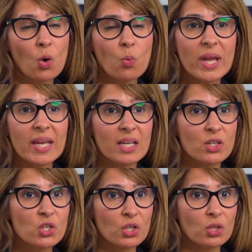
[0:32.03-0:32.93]
We
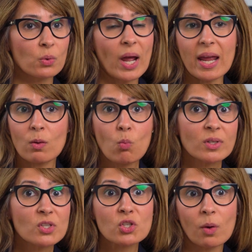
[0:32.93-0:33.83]
can do a
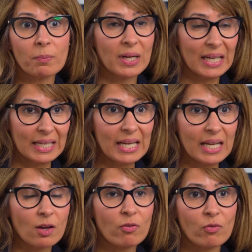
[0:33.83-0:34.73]
one-stop
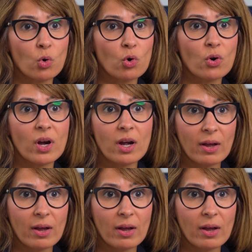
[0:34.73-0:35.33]
clinic for